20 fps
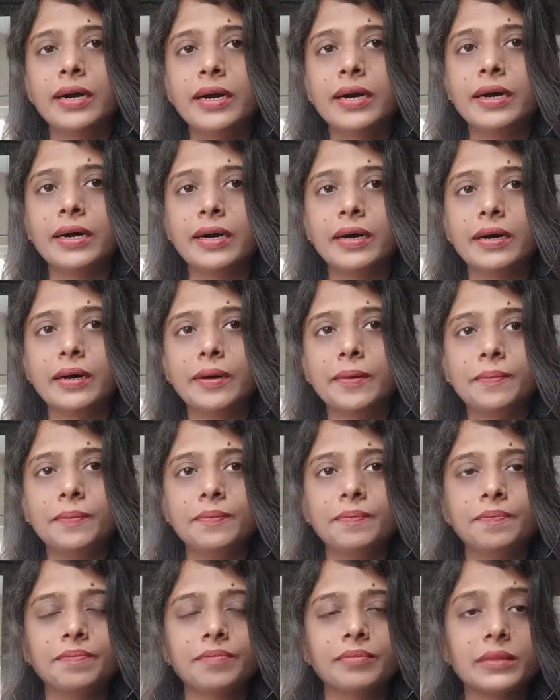Now
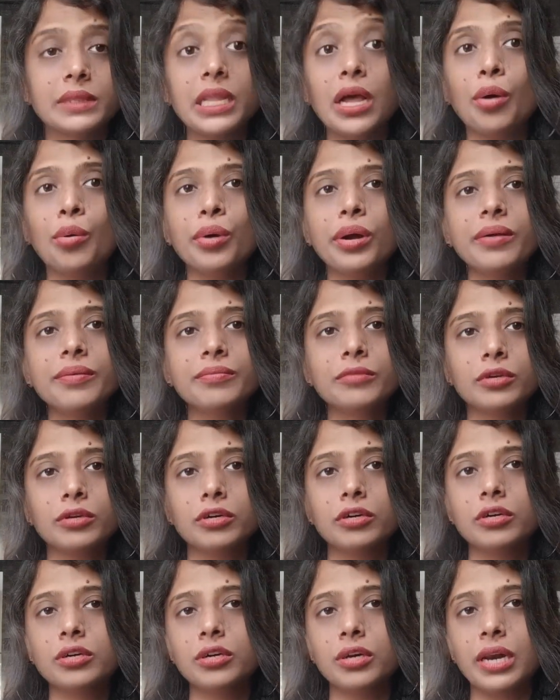I'm
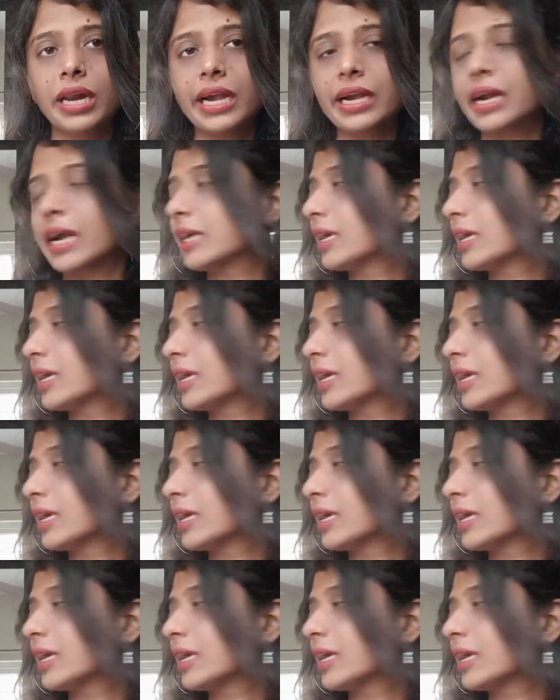good. Like I